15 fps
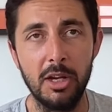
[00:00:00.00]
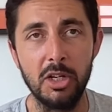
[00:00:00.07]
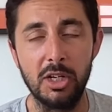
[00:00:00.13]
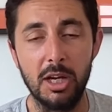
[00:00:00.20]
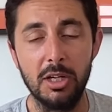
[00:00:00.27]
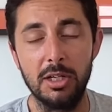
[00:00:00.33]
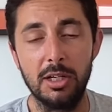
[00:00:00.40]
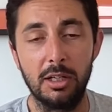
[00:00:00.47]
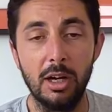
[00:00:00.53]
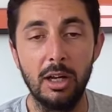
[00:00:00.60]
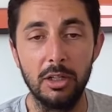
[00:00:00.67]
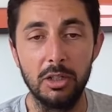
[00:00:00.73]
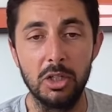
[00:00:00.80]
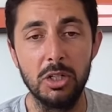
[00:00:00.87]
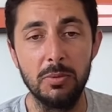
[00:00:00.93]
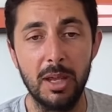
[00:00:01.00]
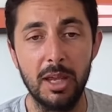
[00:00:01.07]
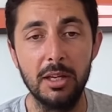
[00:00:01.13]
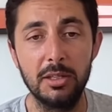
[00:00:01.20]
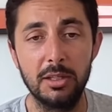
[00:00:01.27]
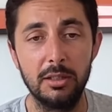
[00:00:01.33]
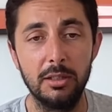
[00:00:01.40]
education technology
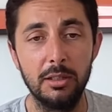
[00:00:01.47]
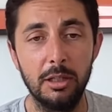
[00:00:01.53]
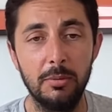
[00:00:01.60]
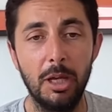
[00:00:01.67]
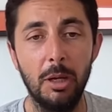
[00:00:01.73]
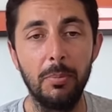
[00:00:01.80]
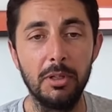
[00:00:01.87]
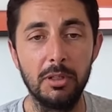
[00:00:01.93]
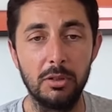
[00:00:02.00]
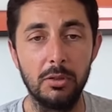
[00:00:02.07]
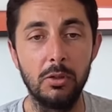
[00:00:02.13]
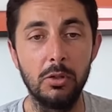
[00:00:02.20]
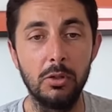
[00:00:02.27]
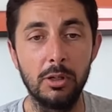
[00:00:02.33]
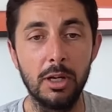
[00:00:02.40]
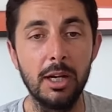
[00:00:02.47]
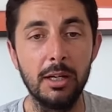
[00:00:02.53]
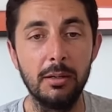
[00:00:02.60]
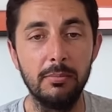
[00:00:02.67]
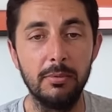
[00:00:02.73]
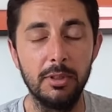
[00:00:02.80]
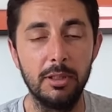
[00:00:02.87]
space, helping to
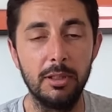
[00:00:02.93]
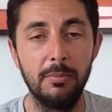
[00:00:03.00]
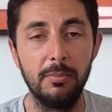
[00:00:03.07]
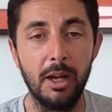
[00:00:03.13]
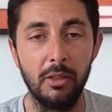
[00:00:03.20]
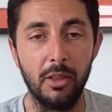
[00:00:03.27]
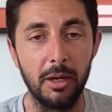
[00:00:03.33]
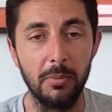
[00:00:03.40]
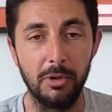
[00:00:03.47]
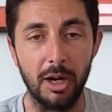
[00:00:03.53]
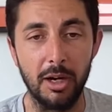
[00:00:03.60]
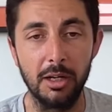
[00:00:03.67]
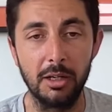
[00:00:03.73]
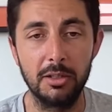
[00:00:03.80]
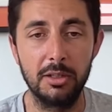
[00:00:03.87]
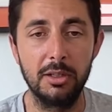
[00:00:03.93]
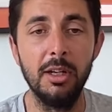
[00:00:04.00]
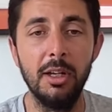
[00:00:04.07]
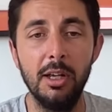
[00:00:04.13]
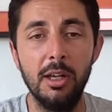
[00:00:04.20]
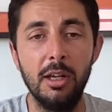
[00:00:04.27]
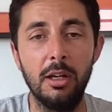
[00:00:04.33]
create online products.
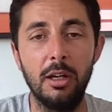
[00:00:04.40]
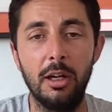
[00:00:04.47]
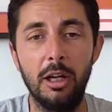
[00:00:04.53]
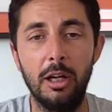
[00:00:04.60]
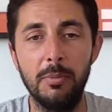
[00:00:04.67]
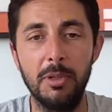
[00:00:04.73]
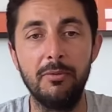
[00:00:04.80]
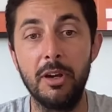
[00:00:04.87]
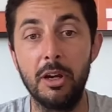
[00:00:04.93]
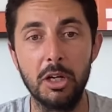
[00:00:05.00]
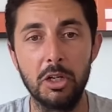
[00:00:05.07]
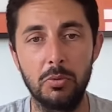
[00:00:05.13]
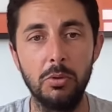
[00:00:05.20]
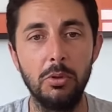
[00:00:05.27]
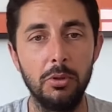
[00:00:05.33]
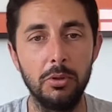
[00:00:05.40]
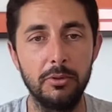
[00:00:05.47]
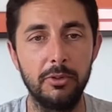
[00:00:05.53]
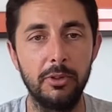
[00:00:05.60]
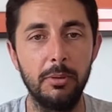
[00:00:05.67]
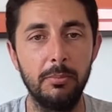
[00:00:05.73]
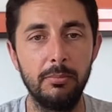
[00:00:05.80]
Um, in various roles
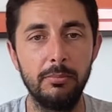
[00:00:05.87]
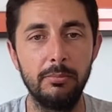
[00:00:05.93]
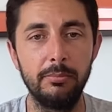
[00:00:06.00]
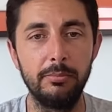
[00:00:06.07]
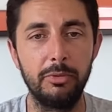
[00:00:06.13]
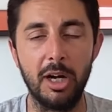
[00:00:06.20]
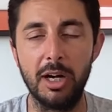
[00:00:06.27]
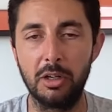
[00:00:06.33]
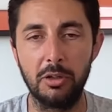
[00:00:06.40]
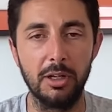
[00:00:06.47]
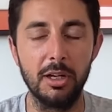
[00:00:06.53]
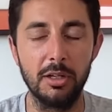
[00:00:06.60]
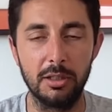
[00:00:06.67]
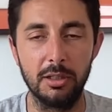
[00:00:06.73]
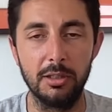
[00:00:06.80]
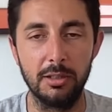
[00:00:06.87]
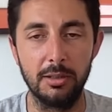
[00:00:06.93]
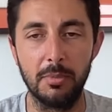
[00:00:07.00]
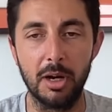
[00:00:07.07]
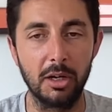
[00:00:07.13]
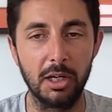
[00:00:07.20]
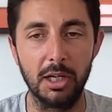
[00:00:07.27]
from product creation
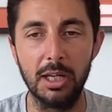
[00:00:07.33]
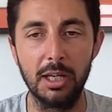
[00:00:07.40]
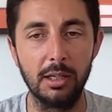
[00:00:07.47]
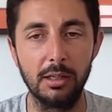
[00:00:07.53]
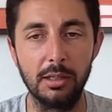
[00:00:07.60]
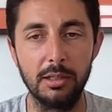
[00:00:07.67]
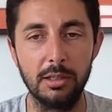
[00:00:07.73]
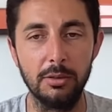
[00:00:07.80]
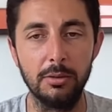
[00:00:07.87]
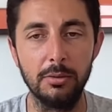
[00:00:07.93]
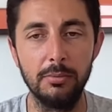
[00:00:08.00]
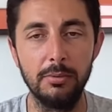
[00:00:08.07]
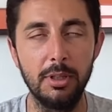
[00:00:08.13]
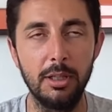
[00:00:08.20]
to marketing to